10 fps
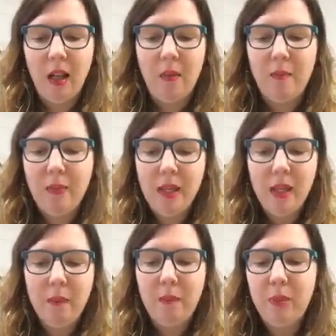a
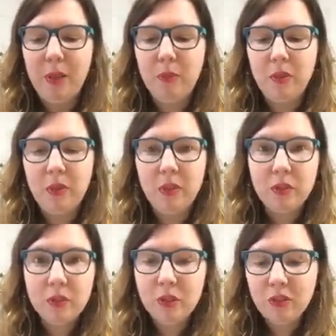big purple
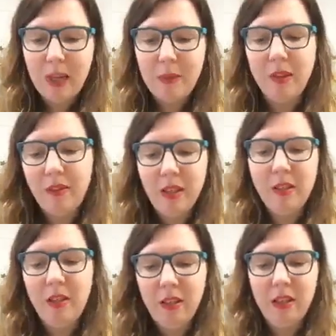stripe in the
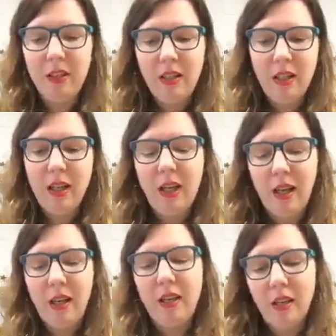center
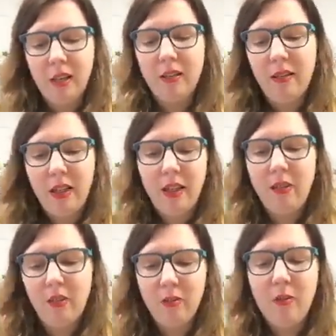and slightly
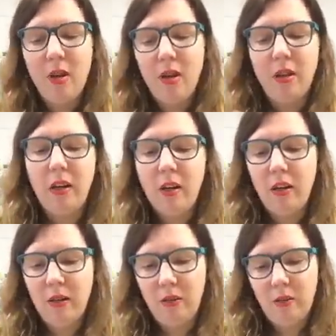smaller
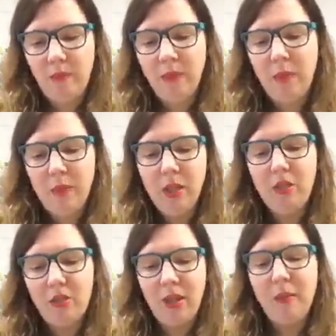peach
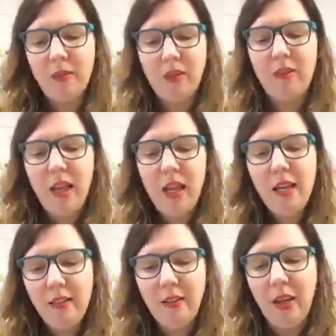stripes on the
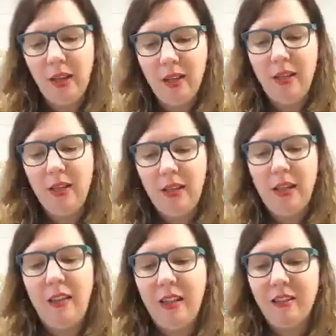sides,
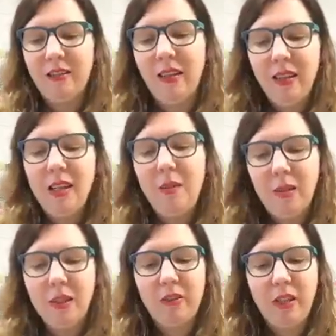and then just a little
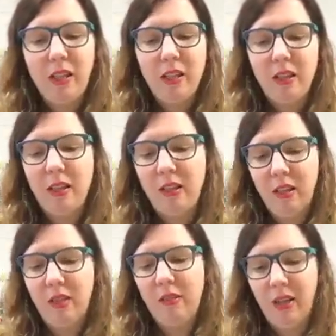bit of green
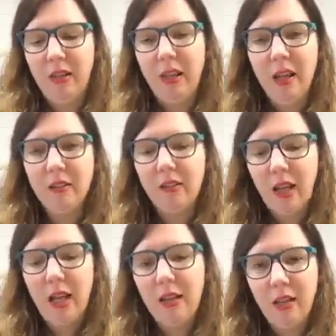around the outside.